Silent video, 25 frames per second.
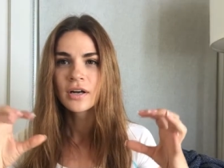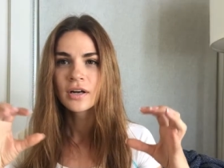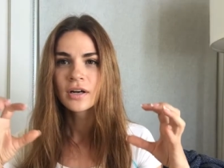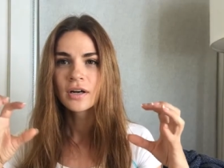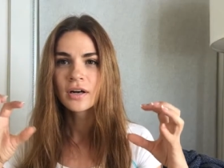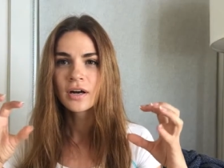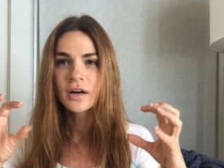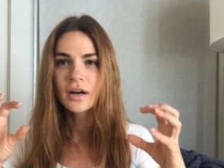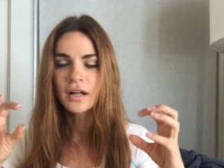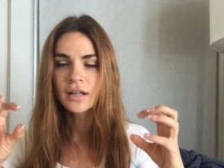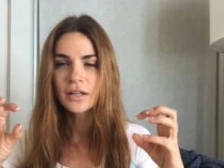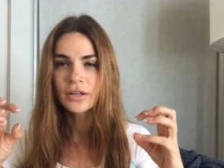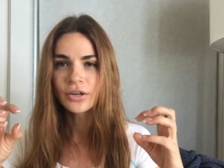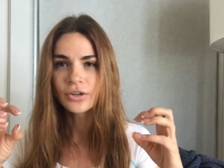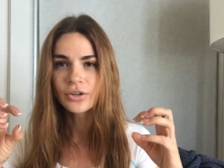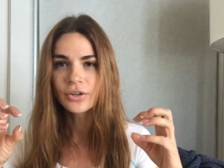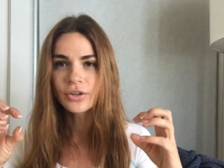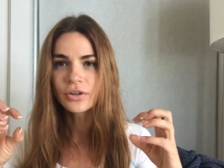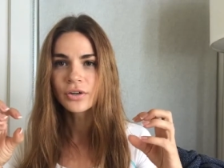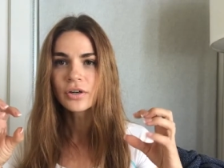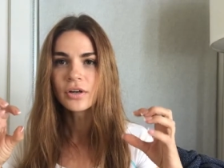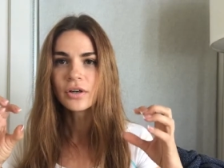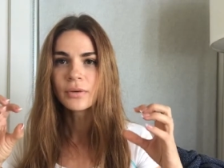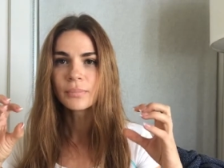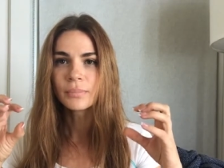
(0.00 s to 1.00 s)

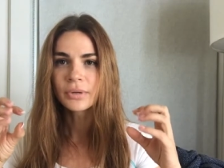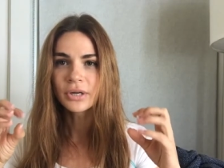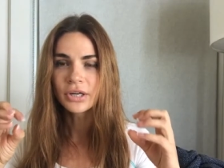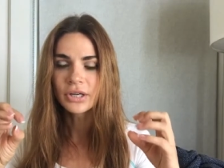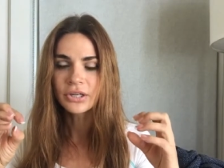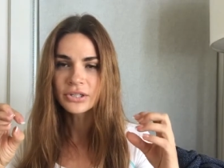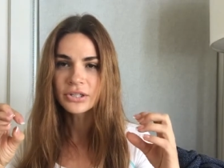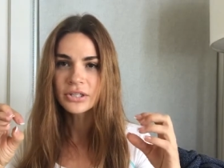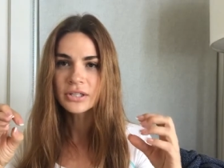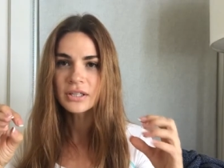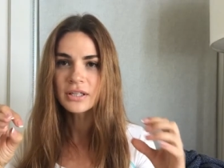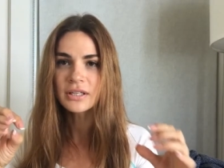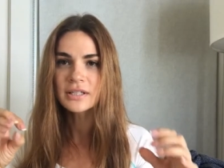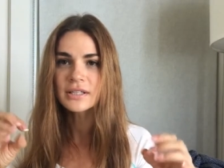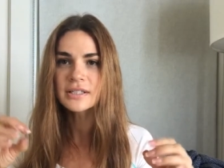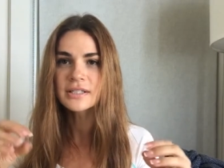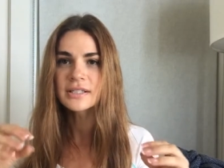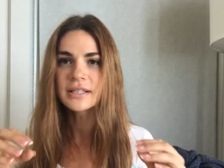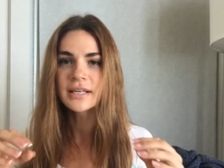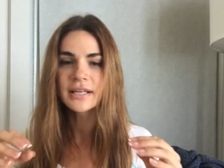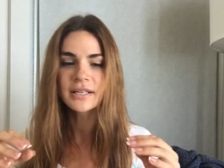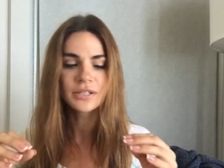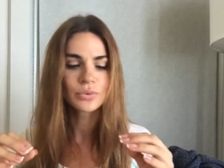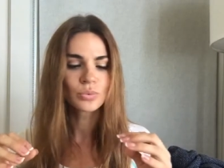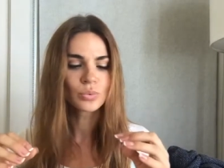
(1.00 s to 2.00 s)
color particles
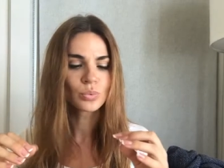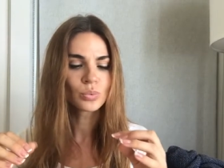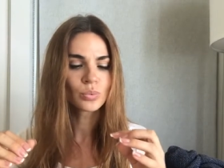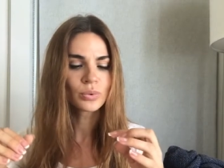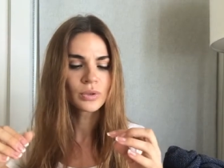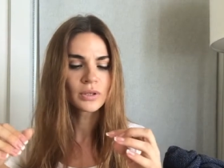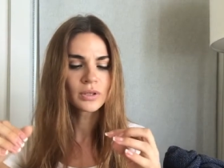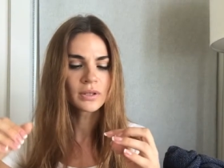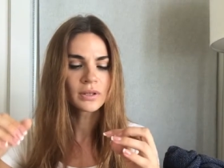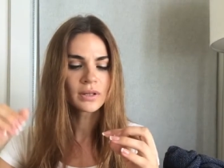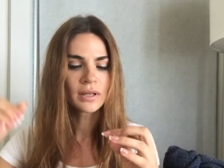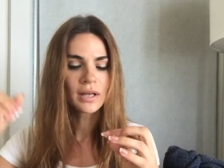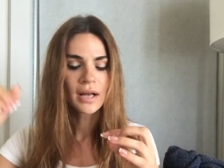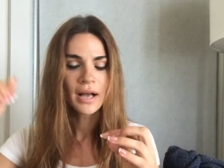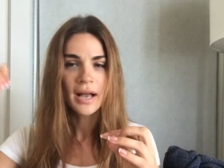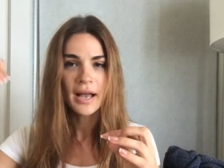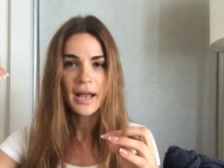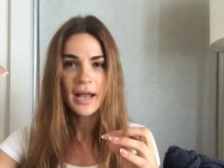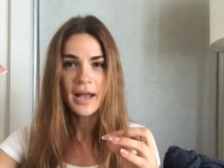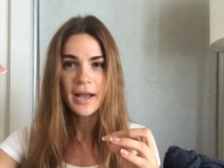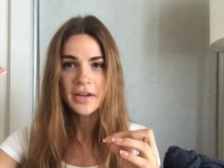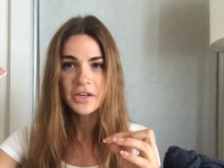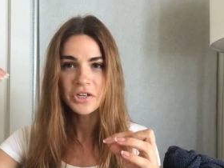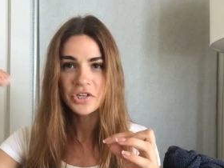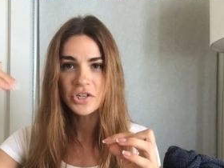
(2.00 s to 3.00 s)
that will
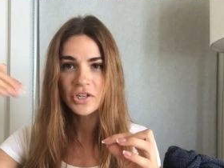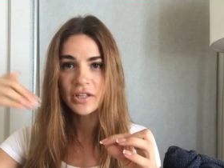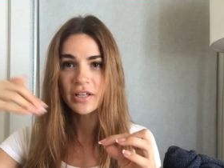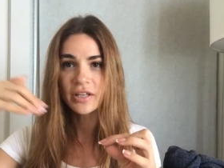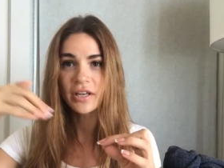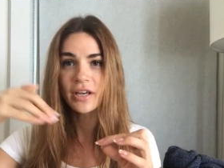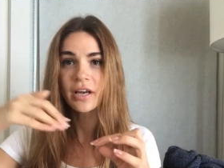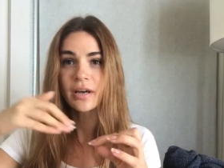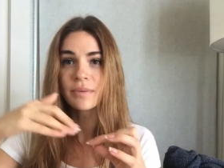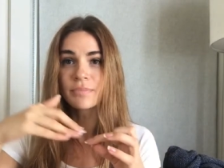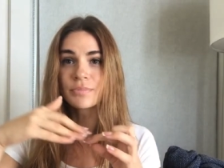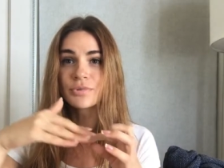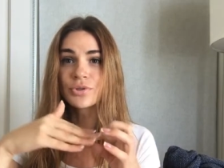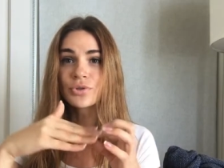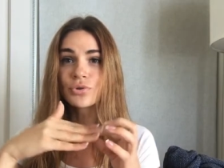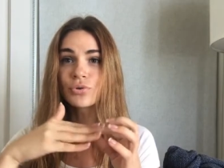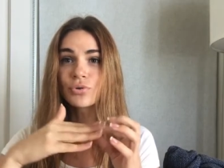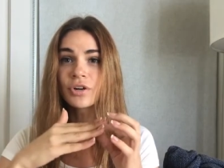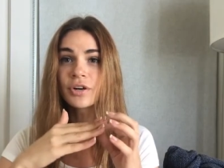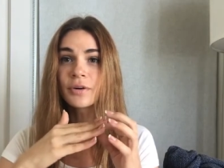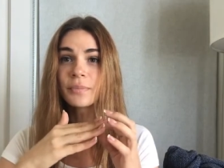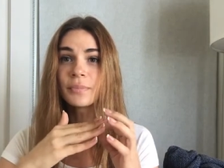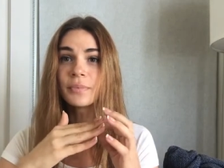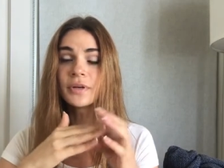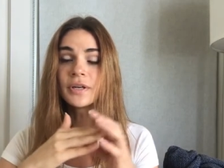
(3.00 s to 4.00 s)
actually
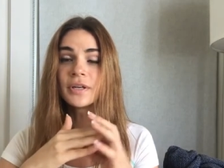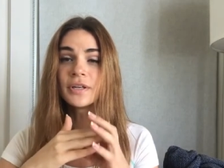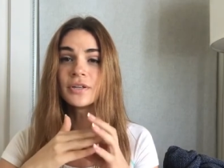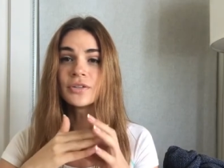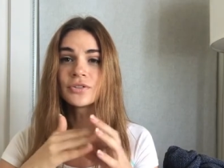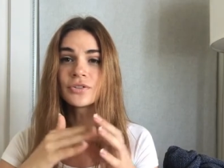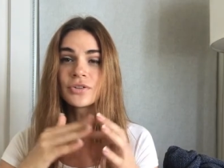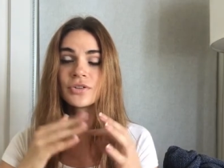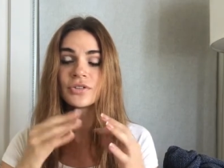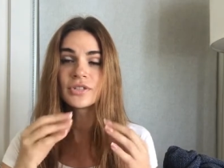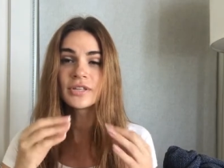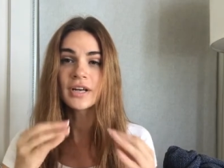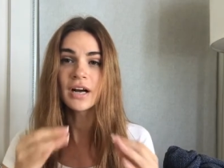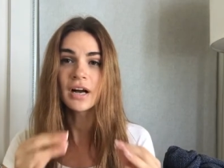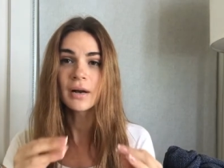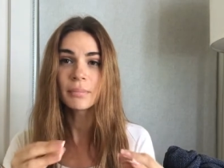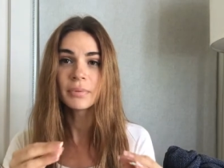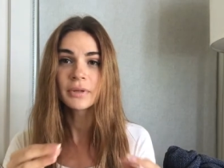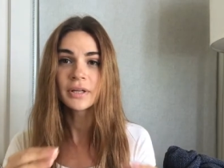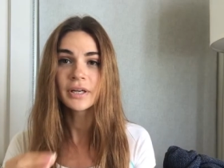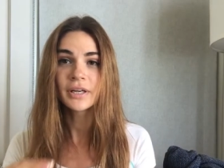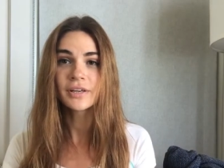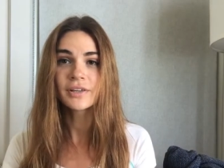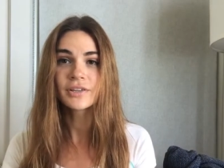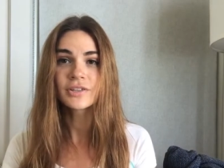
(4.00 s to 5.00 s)
absorb into top
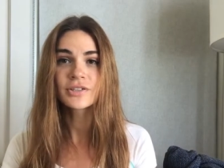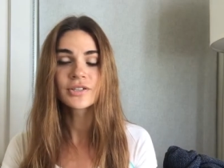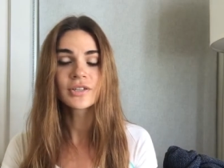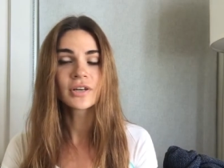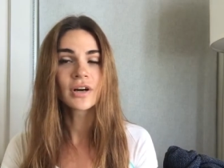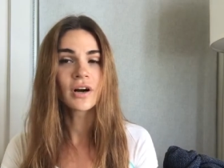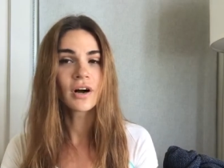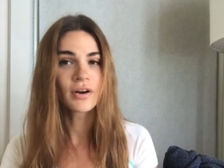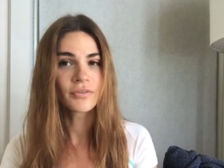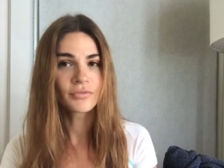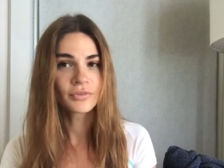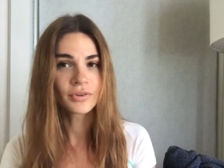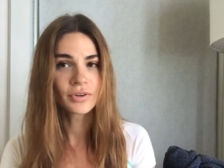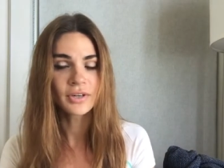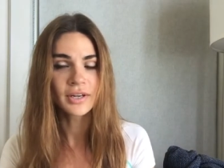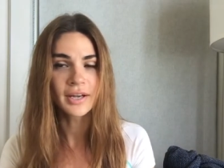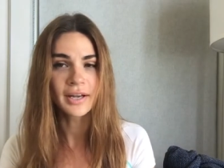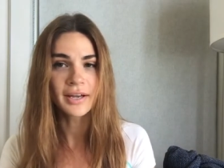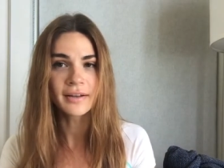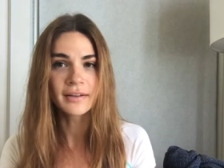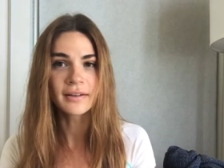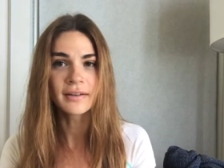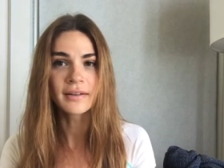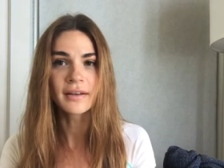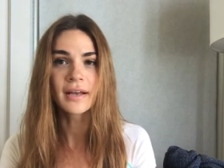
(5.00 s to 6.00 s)
layers of your
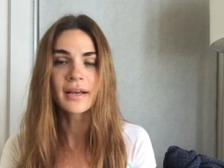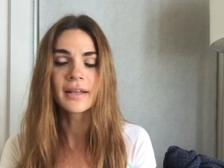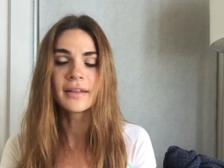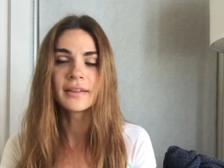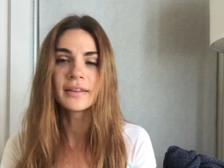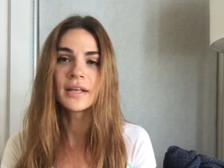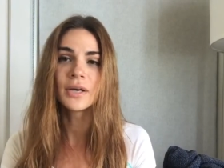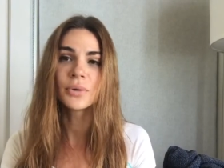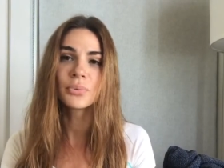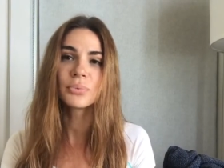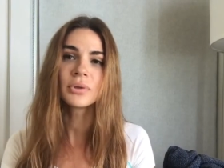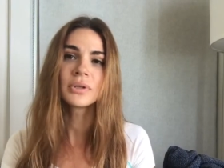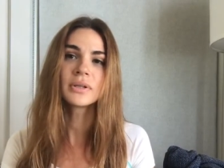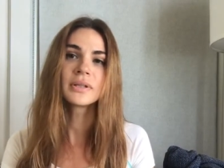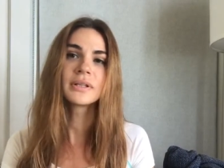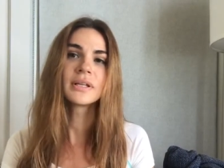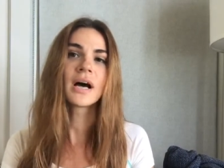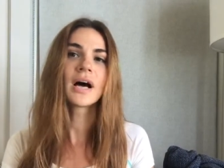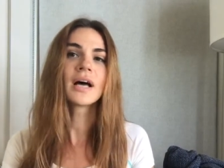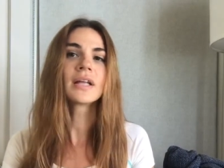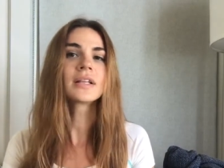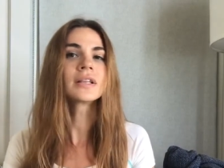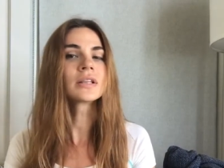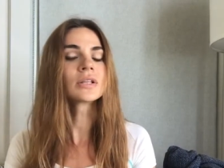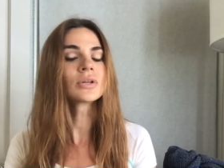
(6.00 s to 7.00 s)
nail, and they will
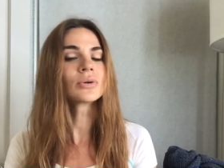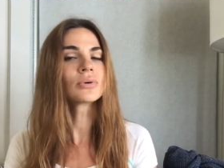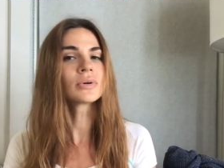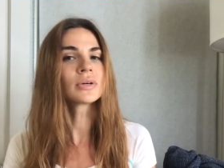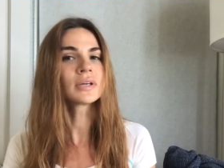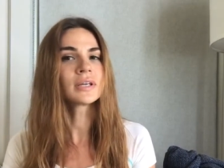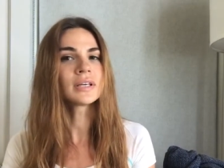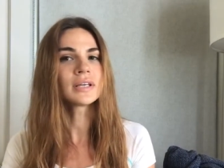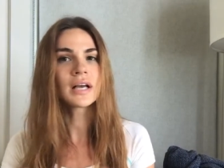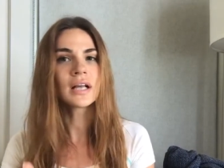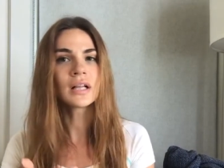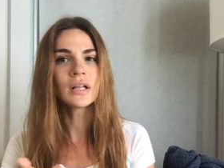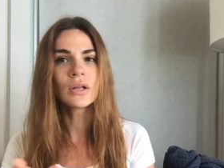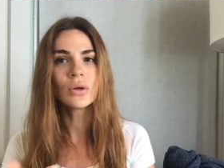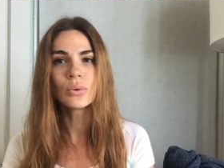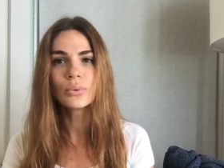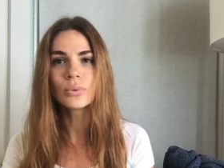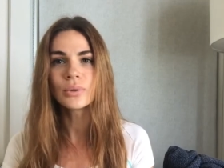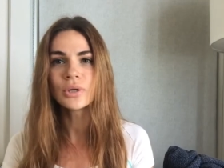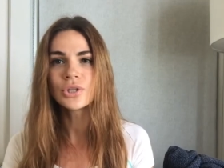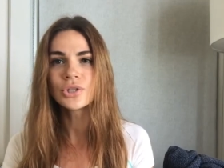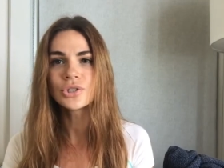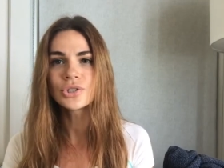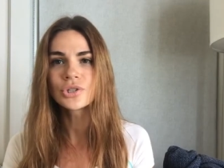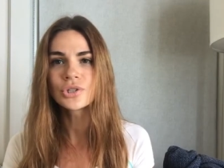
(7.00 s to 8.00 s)
not look
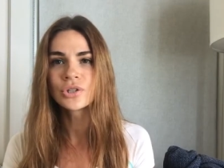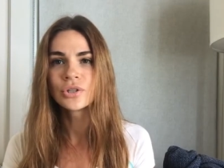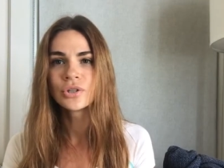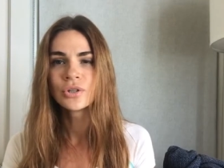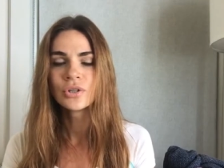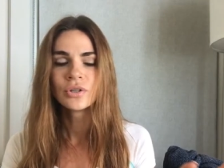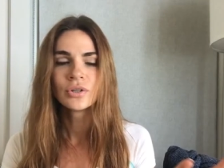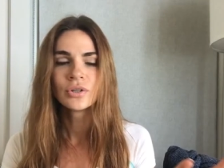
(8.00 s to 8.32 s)
yellowish,